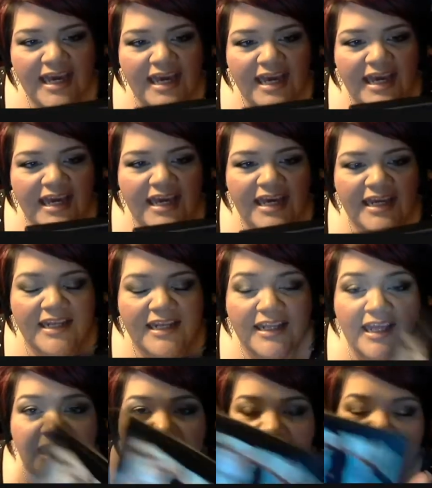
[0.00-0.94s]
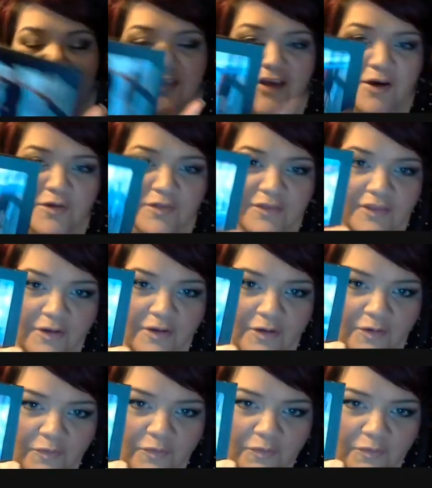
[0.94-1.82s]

And like I thought the